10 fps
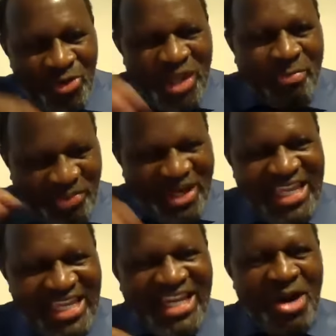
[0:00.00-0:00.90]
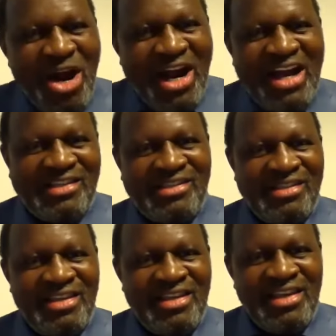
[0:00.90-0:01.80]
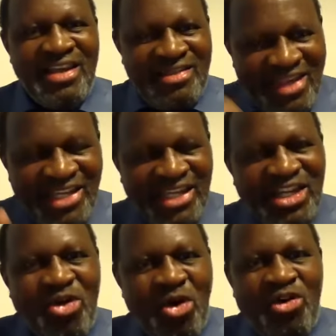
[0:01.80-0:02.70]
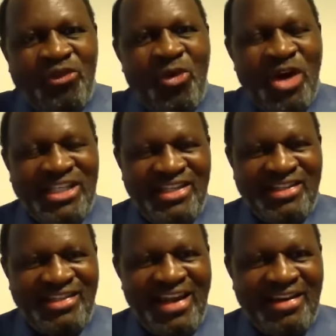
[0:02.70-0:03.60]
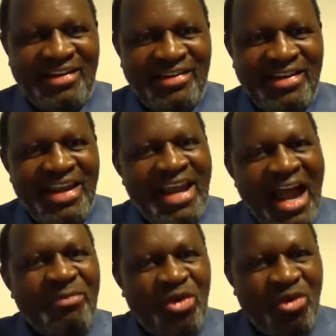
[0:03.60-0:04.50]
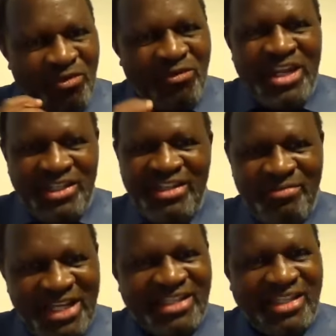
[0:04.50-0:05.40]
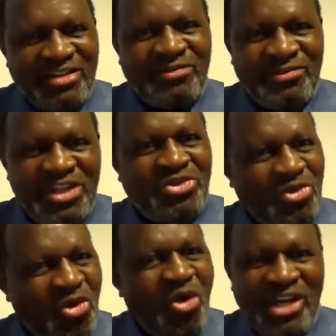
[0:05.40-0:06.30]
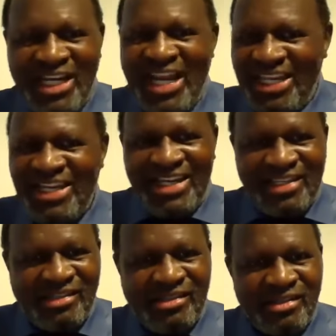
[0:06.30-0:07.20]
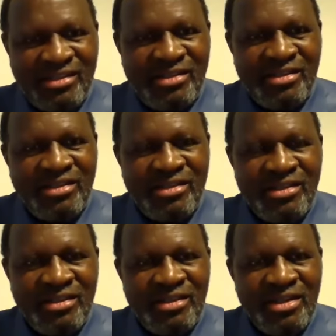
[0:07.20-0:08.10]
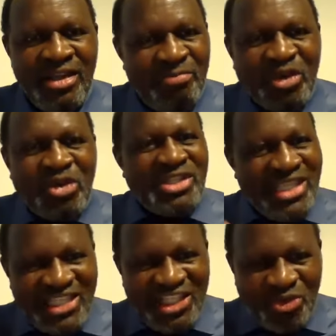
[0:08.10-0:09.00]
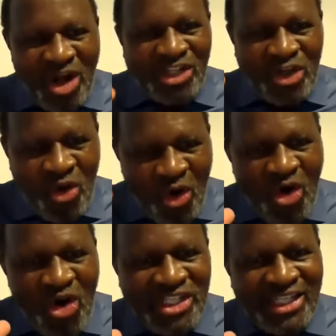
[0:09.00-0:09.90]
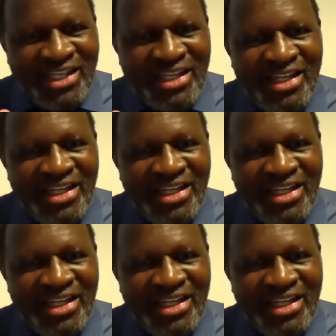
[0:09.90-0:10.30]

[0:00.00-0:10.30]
we pray in our hearts, thanking God for what he has done. I'm converting myself into God-likeness, because this is what God